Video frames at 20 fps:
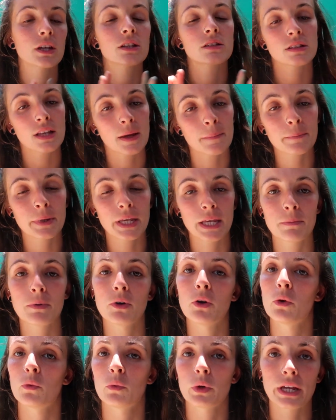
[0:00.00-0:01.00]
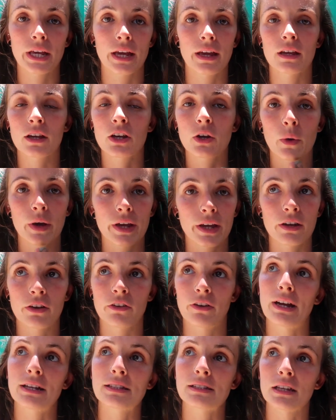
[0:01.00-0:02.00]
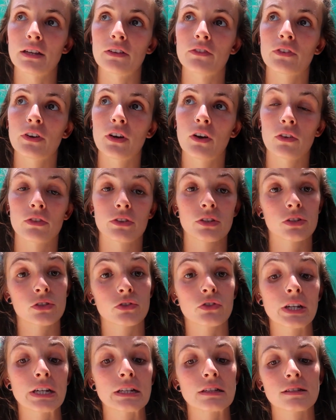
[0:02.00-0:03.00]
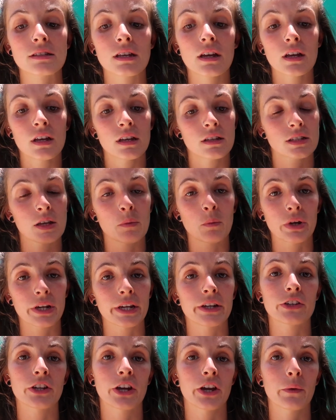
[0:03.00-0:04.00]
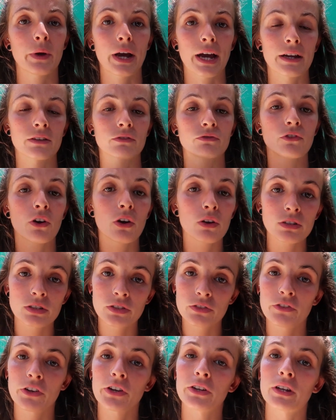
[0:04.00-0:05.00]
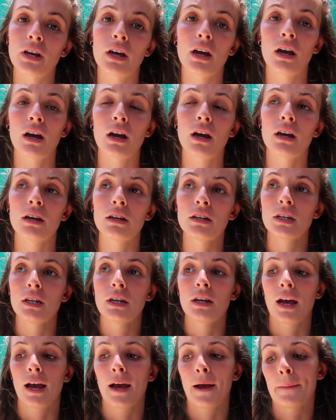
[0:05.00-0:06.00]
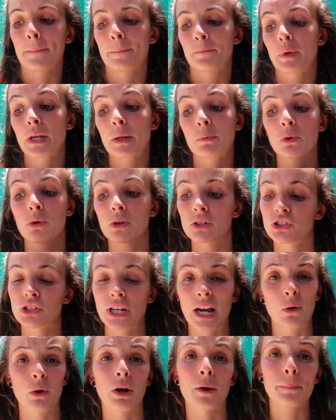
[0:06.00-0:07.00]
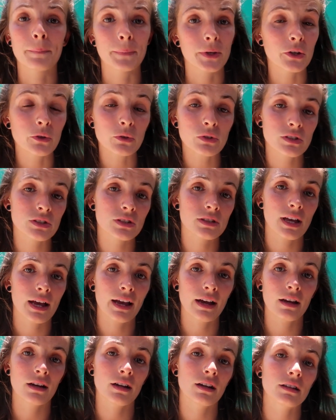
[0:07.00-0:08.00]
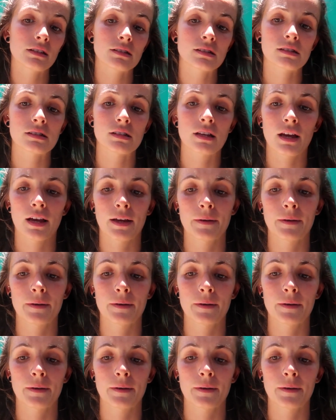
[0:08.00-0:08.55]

some people were getting quite aggressive on the streets. Someone I know had rocks thrown at her. People would shout abuse at us,